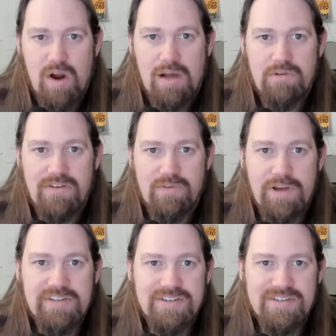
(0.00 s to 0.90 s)
programmed our
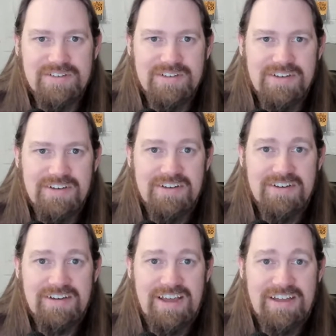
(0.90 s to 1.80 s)
voices,
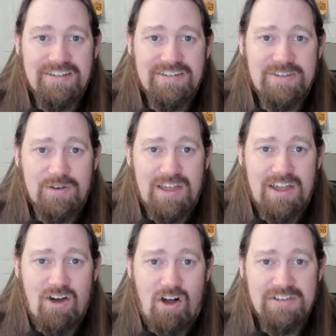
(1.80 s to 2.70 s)
and so
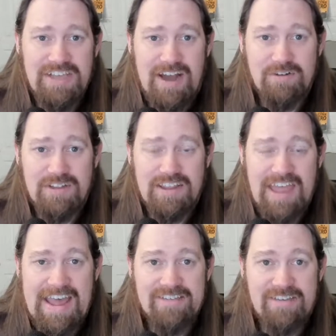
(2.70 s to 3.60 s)
it calls out to the
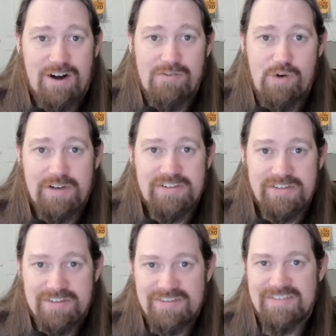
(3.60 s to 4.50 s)
cats in our
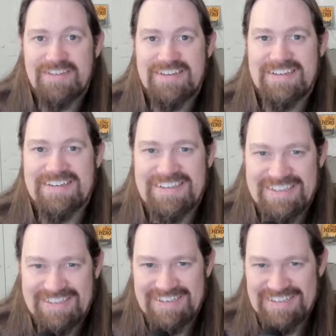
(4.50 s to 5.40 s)
voices.
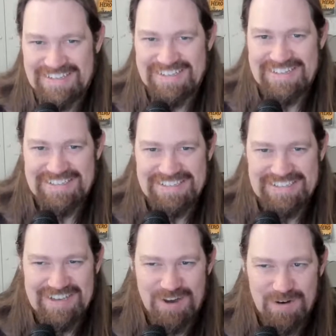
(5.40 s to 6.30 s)

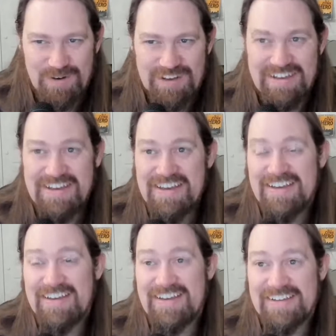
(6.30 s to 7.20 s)
So
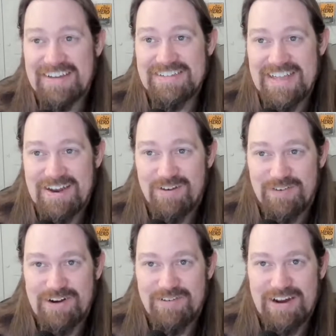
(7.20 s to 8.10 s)
it does that
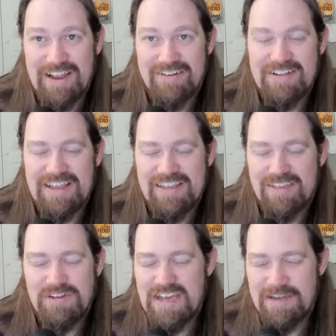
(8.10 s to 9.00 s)
over and over again,
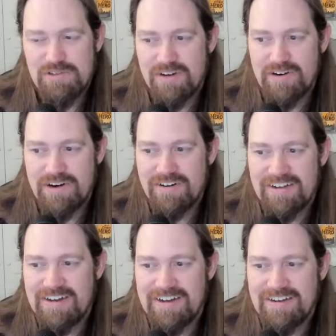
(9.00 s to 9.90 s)
3 times over,
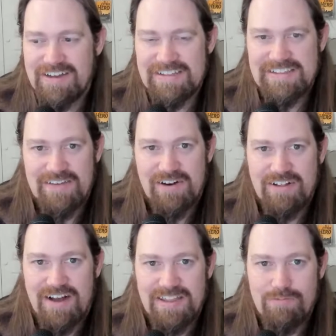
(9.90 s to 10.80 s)
at 7
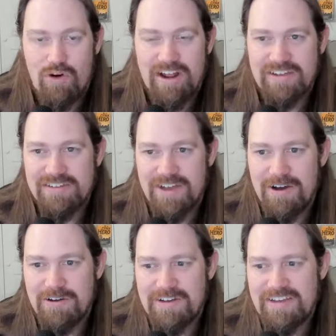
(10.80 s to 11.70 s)
o'clock in the morning.
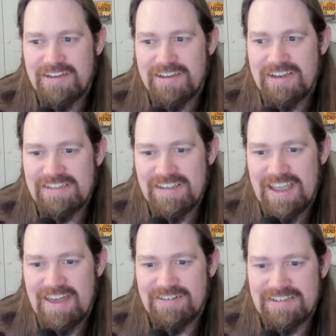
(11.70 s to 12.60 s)
So it's
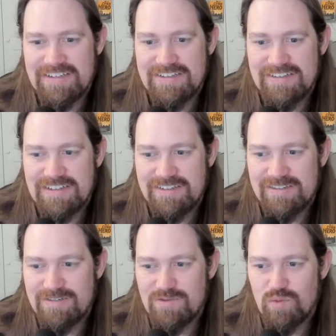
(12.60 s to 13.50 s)
like having this
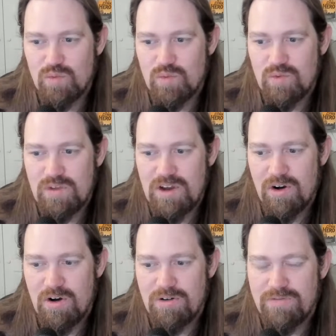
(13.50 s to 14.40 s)

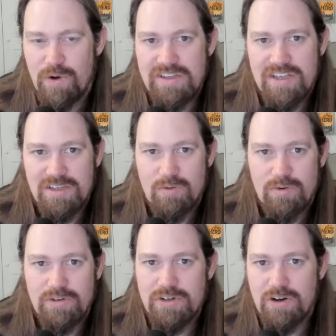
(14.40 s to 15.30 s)
your own voice as a
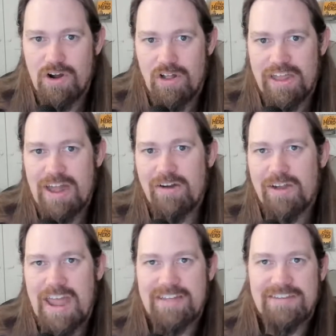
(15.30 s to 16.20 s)
rooster calling out your
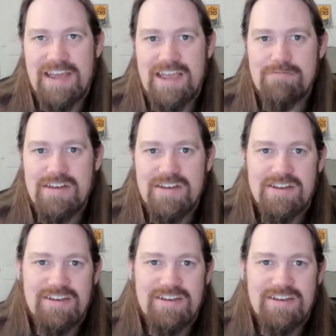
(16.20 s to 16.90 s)
cat's name,